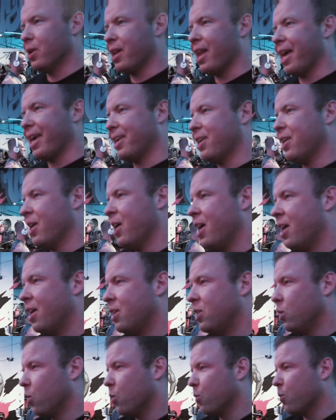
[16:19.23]
like
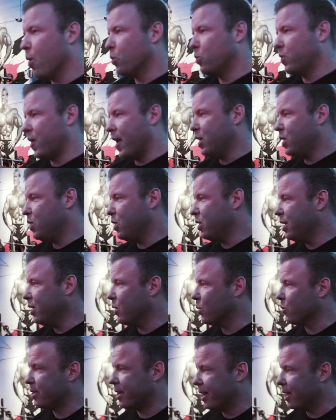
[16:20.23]
your rotation in
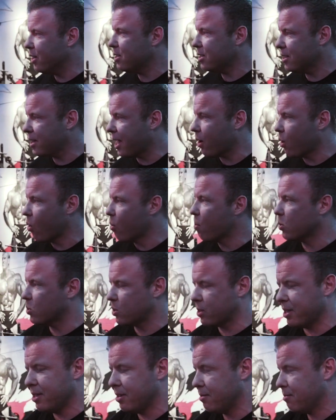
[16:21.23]
your belt is like almost
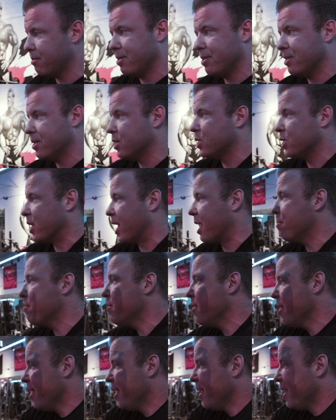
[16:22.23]
the same.
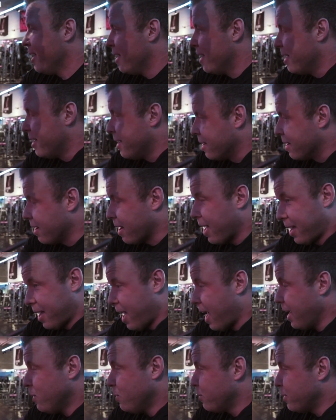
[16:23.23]

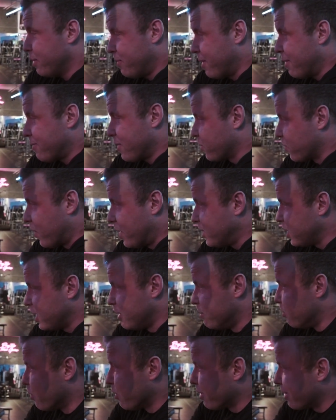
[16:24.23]
Like I don't even have the range
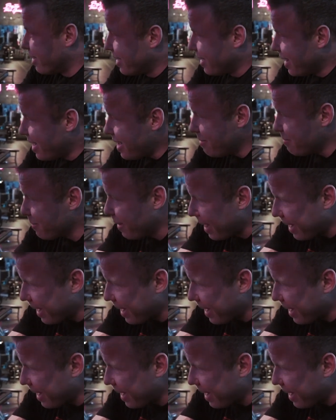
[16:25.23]
anymore. I'm